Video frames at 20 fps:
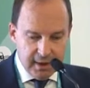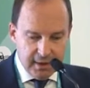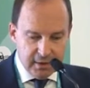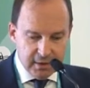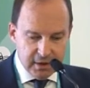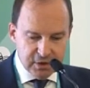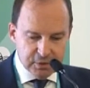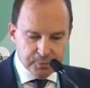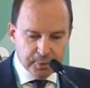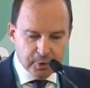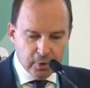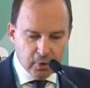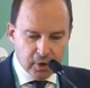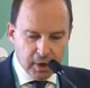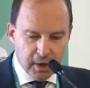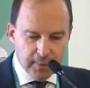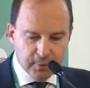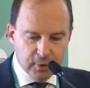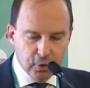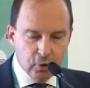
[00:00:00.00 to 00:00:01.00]
this
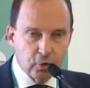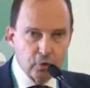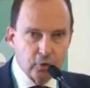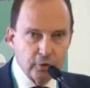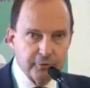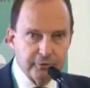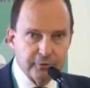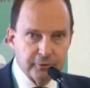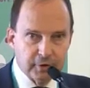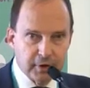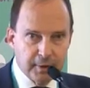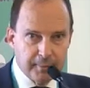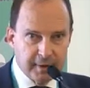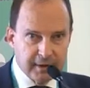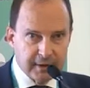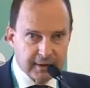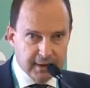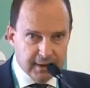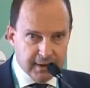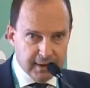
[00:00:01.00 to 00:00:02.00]
program called
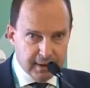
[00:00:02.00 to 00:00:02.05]
Fundamental